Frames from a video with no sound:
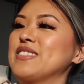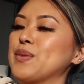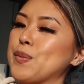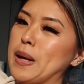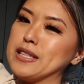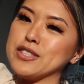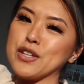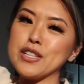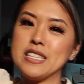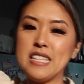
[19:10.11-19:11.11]
or my
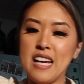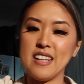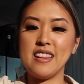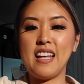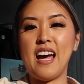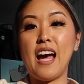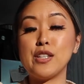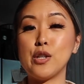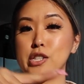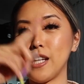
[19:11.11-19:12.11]
skirt set that I
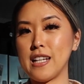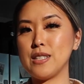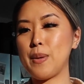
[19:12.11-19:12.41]
told you guys